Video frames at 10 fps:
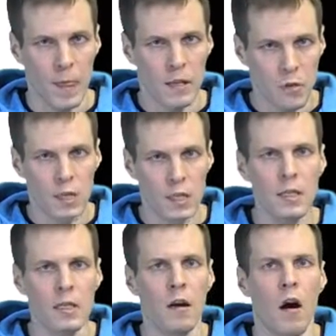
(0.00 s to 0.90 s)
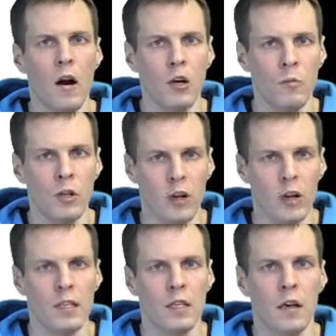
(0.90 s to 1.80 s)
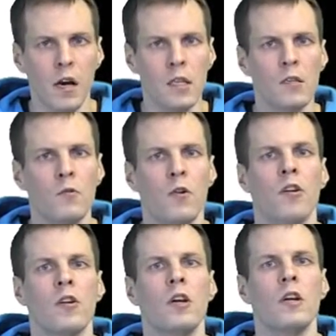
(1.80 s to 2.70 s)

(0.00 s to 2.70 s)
So this is the argument against the chi-square,